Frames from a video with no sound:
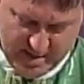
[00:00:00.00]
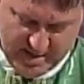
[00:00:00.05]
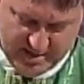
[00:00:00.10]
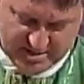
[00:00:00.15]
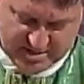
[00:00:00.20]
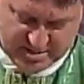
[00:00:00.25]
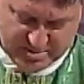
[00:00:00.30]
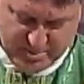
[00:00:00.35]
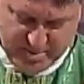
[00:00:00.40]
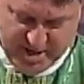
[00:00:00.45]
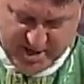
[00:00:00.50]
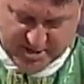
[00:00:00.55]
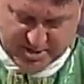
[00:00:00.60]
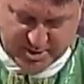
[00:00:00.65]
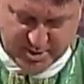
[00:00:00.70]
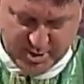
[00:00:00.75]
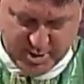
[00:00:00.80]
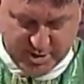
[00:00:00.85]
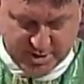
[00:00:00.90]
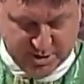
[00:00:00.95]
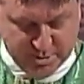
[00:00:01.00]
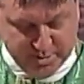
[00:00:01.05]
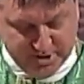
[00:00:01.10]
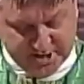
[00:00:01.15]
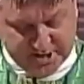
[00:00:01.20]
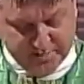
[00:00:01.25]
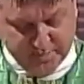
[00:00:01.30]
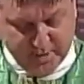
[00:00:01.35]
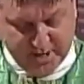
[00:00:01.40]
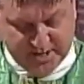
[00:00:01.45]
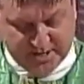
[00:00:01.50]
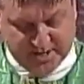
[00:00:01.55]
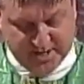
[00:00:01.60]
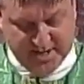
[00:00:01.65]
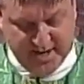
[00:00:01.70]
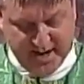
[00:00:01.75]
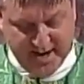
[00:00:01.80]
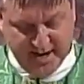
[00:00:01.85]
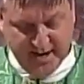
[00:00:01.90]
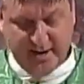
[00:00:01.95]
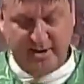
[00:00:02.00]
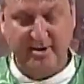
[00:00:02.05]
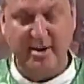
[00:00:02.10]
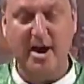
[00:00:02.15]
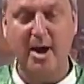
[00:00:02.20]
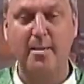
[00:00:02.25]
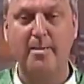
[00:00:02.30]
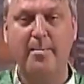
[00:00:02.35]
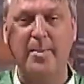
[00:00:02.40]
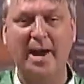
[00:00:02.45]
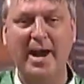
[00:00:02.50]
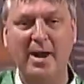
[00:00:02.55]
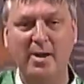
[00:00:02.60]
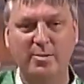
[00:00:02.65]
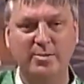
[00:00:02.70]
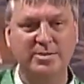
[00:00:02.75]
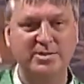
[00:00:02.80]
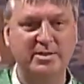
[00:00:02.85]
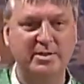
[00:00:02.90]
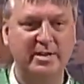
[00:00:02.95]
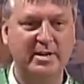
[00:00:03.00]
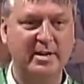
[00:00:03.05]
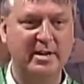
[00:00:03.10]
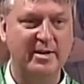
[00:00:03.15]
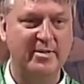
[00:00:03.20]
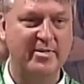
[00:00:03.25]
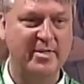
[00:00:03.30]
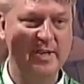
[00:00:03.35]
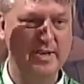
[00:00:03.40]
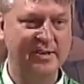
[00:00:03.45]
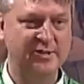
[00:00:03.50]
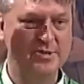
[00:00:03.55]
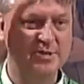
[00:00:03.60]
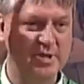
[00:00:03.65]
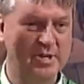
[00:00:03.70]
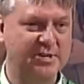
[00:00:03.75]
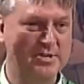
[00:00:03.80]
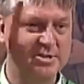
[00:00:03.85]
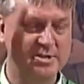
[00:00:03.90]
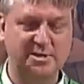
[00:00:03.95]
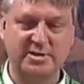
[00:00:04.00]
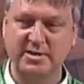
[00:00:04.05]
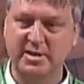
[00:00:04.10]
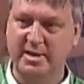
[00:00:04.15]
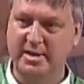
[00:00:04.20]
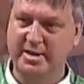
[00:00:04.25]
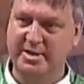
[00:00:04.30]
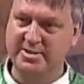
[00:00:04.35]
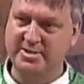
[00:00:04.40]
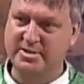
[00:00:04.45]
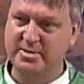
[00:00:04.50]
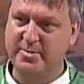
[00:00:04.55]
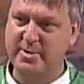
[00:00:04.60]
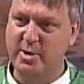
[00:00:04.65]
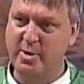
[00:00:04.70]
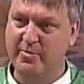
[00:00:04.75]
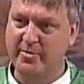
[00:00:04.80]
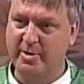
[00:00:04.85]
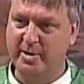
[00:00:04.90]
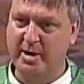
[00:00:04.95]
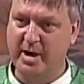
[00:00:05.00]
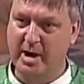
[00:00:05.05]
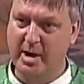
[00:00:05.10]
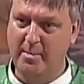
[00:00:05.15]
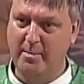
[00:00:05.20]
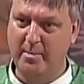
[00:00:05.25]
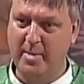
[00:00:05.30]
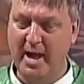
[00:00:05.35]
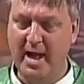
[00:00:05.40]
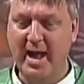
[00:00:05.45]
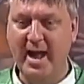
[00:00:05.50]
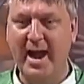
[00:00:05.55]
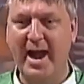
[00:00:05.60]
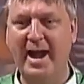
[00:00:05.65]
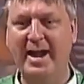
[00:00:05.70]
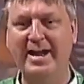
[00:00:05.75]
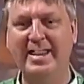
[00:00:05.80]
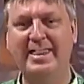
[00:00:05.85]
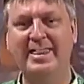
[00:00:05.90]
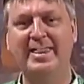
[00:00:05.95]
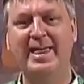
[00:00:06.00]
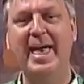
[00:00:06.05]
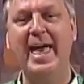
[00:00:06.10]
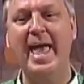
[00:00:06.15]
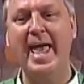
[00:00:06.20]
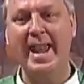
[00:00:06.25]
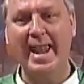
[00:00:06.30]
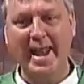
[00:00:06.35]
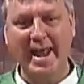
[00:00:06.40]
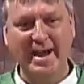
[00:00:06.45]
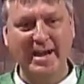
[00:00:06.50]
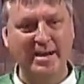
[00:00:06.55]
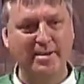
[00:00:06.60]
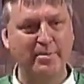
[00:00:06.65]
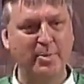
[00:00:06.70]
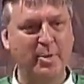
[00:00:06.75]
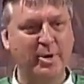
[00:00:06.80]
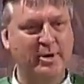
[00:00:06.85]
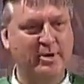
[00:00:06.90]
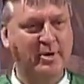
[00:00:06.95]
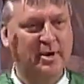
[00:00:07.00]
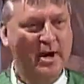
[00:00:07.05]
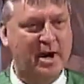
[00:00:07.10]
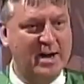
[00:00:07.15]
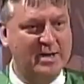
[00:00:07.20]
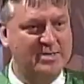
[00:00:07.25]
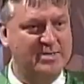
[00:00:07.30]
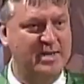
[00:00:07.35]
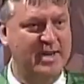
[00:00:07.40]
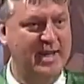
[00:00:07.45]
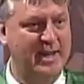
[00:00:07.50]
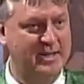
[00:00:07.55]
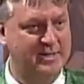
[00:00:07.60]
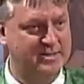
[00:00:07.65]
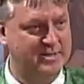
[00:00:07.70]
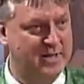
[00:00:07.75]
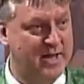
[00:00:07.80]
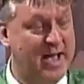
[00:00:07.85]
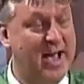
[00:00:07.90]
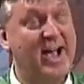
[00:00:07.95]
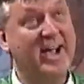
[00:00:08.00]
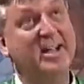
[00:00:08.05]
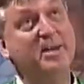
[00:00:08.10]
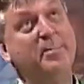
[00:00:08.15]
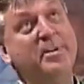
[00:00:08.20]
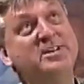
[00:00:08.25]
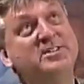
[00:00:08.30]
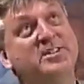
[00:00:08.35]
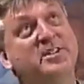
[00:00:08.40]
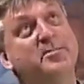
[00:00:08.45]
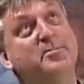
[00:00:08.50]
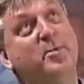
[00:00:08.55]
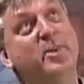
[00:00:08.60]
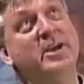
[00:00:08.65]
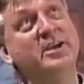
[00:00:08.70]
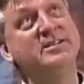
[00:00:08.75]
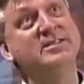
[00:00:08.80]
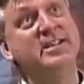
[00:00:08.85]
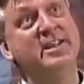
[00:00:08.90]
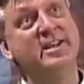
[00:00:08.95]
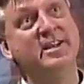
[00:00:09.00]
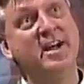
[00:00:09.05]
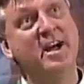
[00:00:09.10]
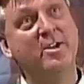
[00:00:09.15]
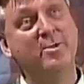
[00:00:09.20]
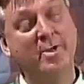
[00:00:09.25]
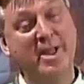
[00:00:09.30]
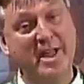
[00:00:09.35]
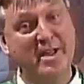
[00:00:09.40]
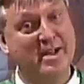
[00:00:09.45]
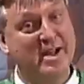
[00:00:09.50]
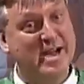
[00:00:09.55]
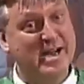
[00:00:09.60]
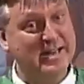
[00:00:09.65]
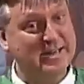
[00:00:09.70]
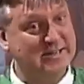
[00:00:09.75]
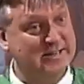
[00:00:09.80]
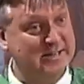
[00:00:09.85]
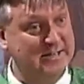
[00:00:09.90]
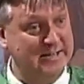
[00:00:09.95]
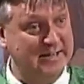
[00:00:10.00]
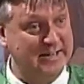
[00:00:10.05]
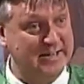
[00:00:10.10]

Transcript: speak to her to express the anger about the injustice that needs to be overcome. And then I can put it in God's hands. I could basically pray and say to God, okay, God,